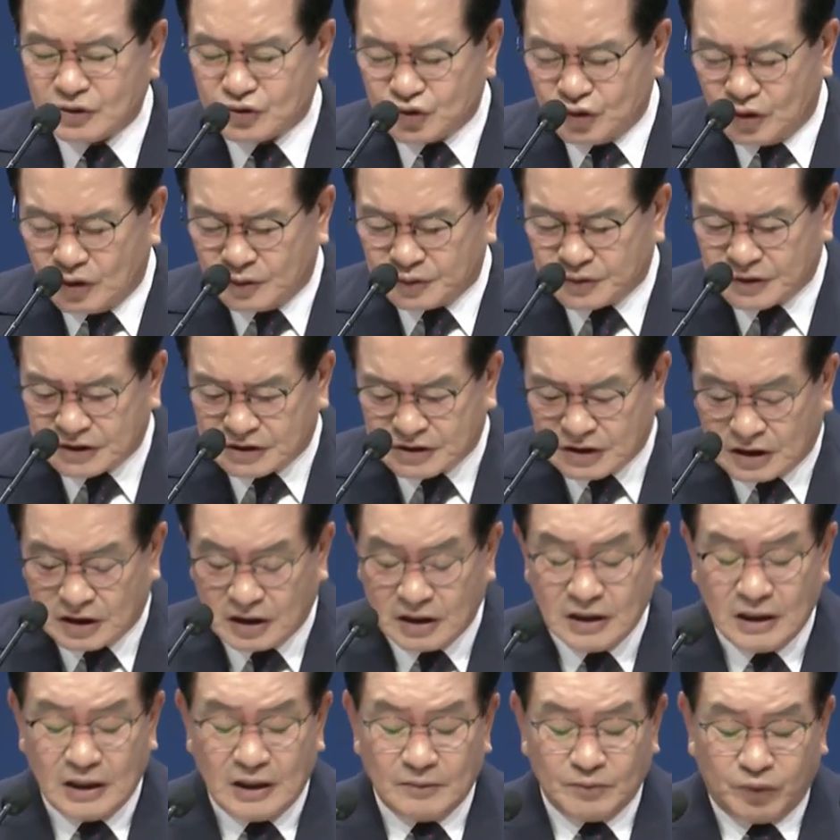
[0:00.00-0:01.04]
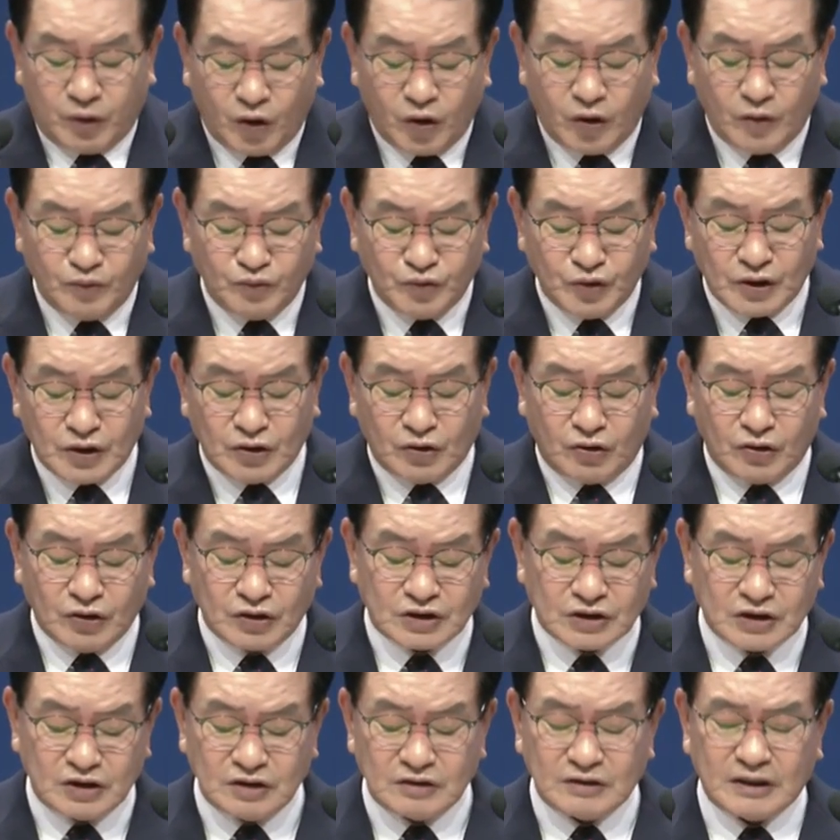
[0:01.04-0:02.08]
May, the, may we
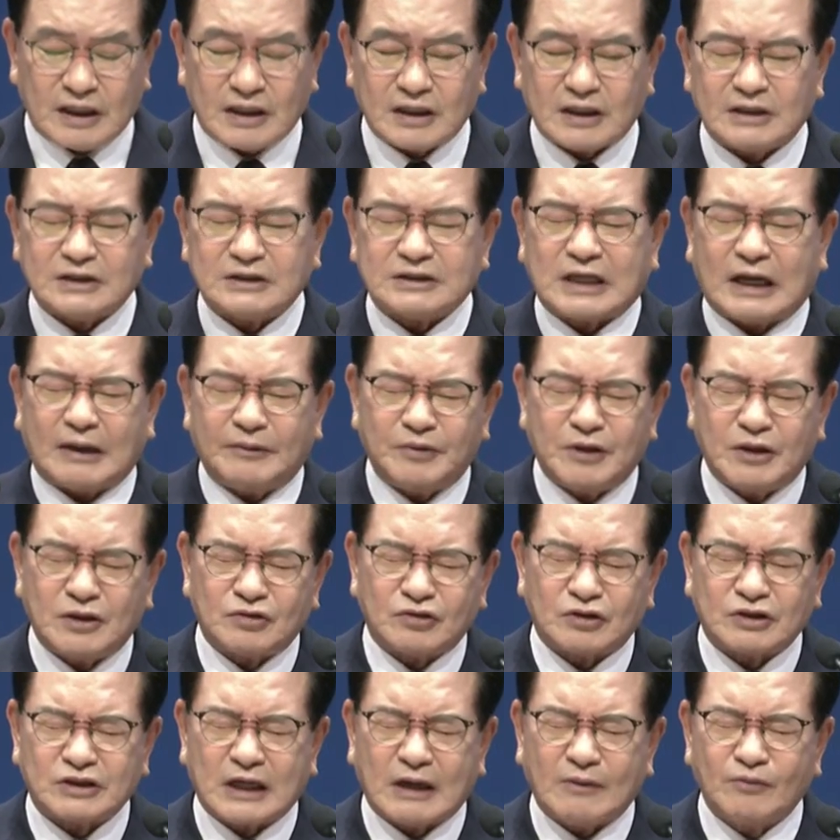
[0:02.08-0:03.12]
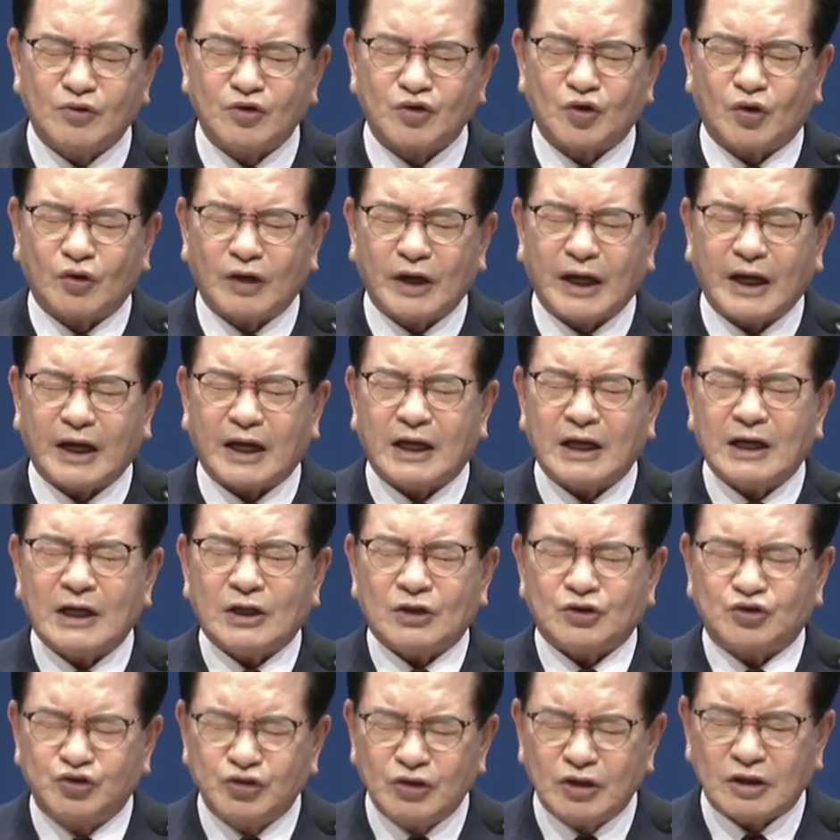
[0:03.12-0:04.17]
immediately obey and
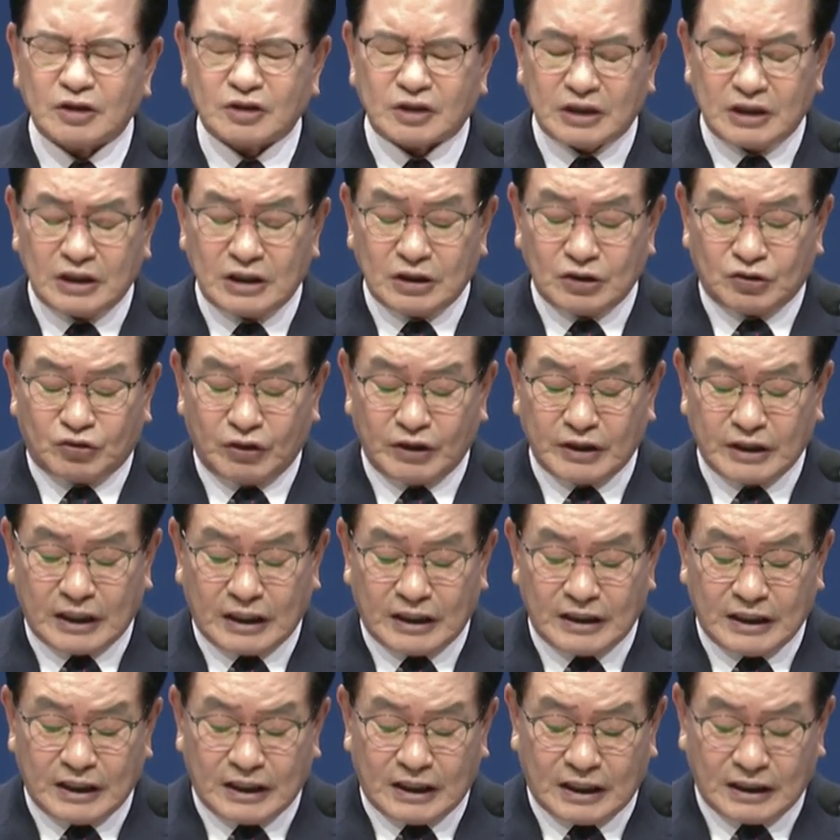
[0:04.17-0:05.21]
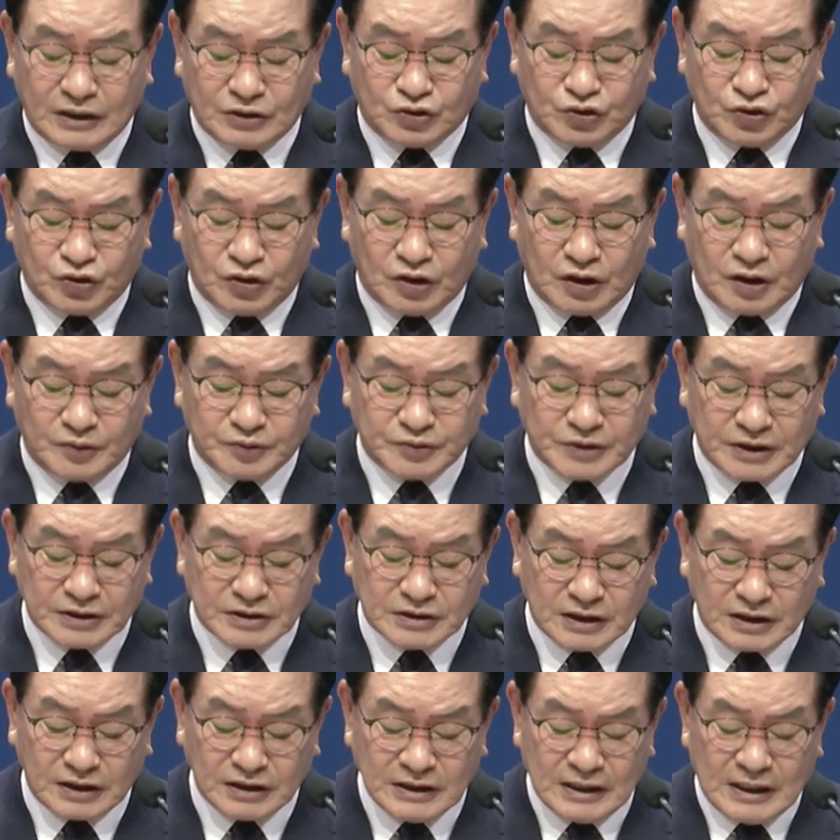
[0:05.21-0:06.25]
follow the Lord, being the main
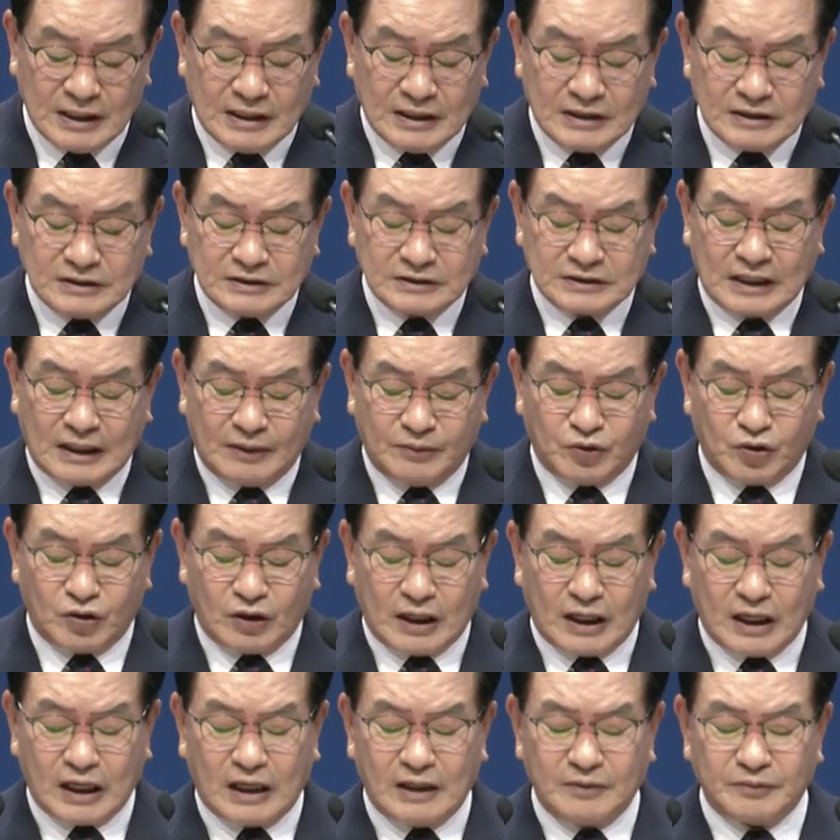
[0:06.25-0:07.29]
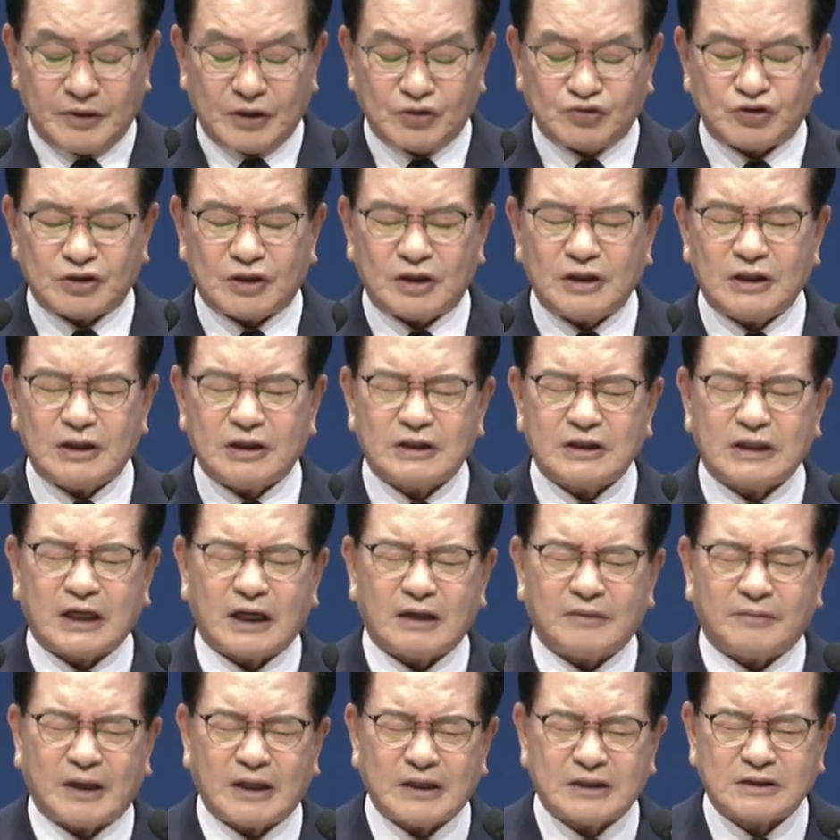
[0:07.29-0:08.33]
figures of the three
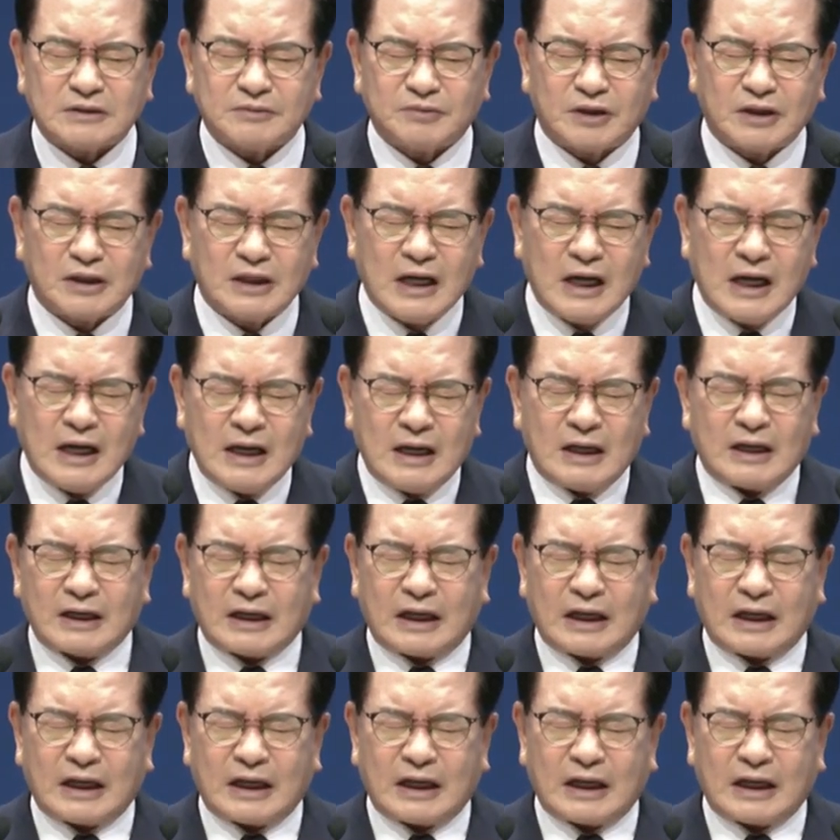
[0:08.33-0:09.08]
movements.